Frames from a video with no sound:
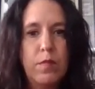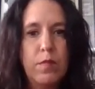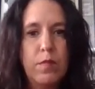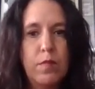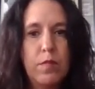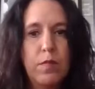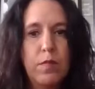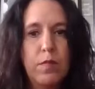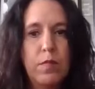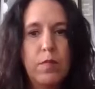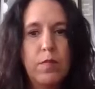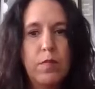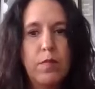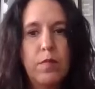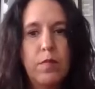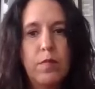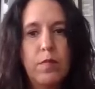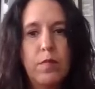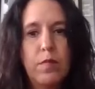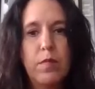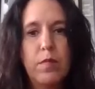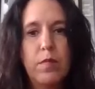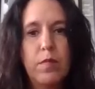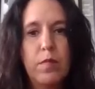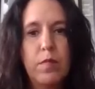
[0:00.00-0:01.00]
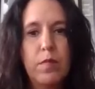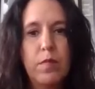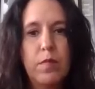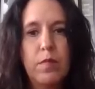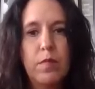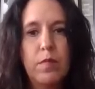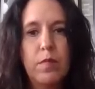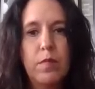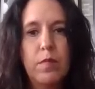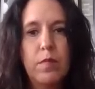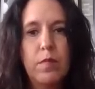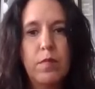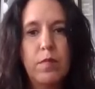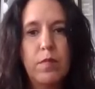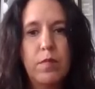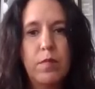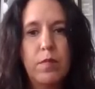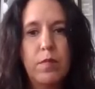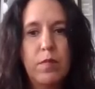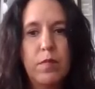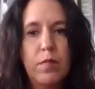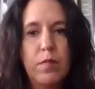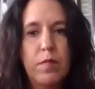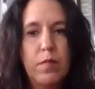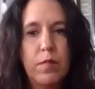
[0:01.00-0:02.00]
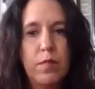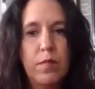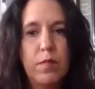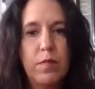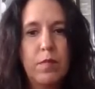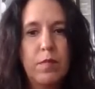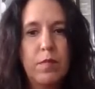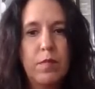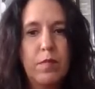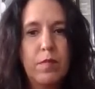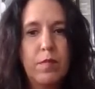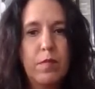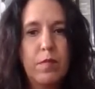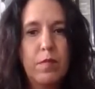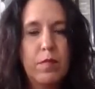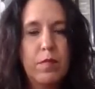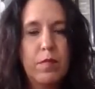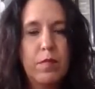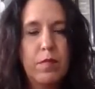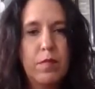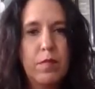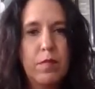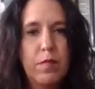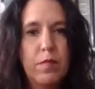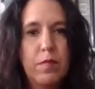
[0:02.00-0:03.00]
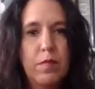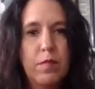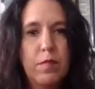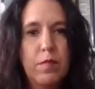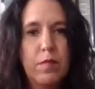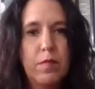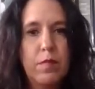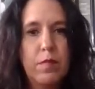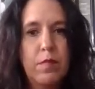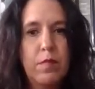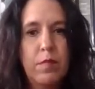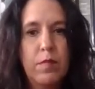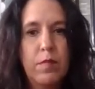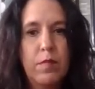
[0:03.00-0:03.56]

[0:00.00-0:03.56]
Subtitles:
This person isn't speaking.